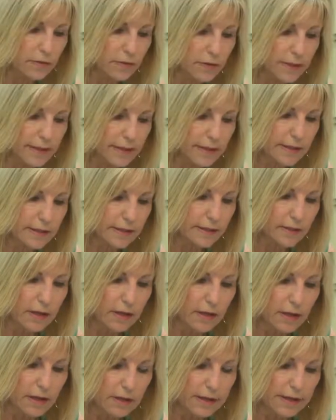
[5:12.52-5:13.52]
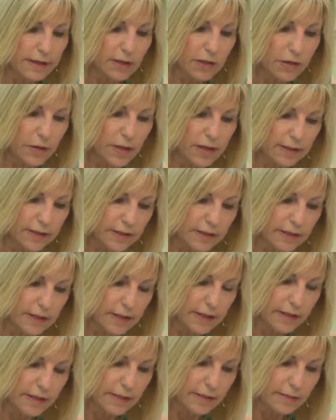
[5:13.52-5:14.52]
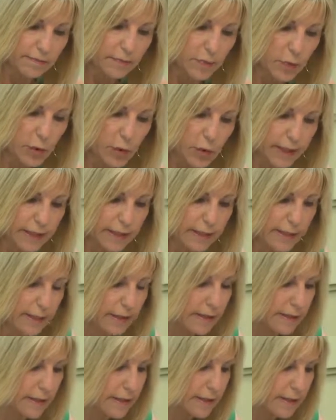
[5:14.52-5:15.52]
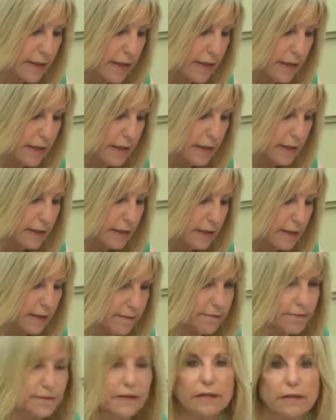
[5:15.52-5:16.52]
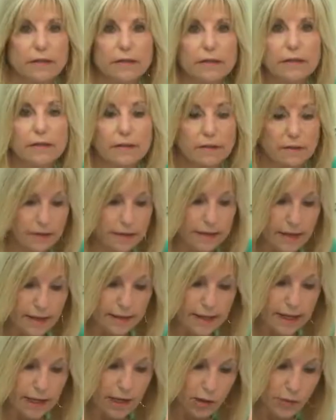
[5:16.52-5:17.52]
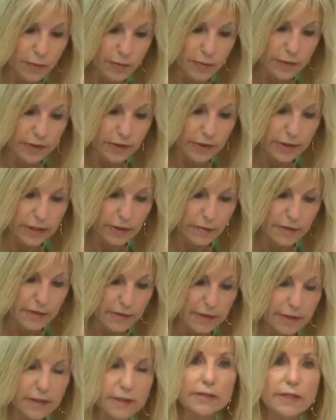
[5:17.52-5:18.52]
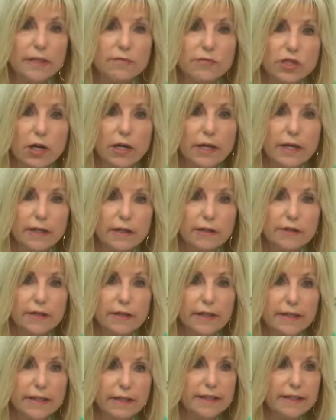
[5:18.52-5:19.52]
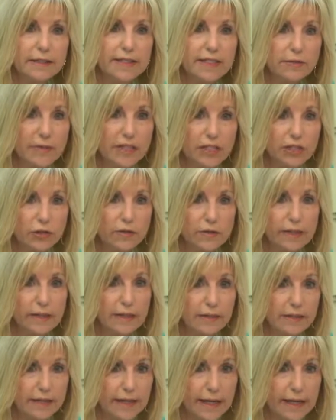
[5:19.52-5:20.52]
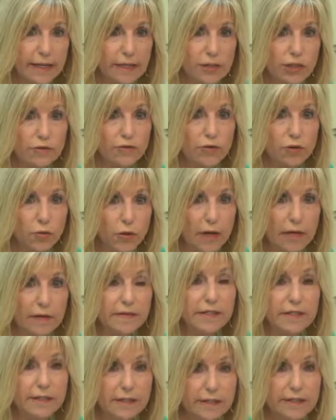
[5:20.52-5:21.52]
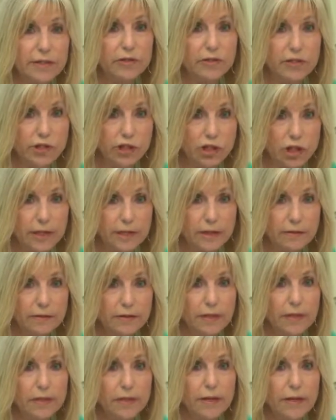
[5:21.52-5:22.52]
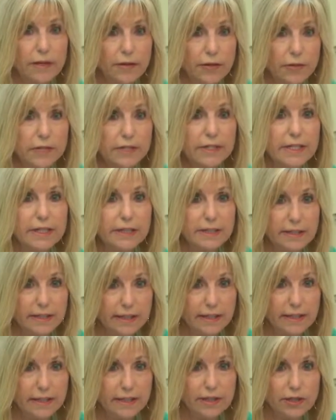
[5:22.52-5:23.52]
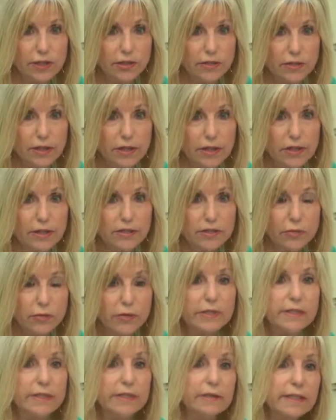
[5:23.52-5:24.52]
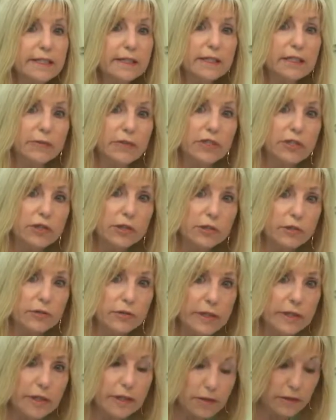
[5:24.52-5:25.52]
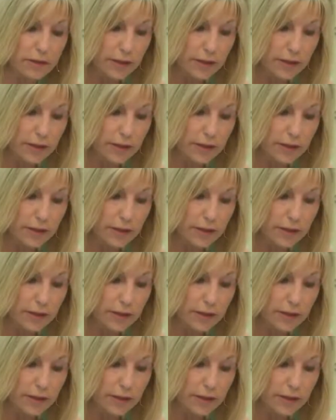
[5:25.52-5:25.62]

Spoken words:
let's go on to the next point is if, God help, some child, and again, let's make sure that because the age of 12 is considered a child, 13 is a teenager. So we're still dealing with children here.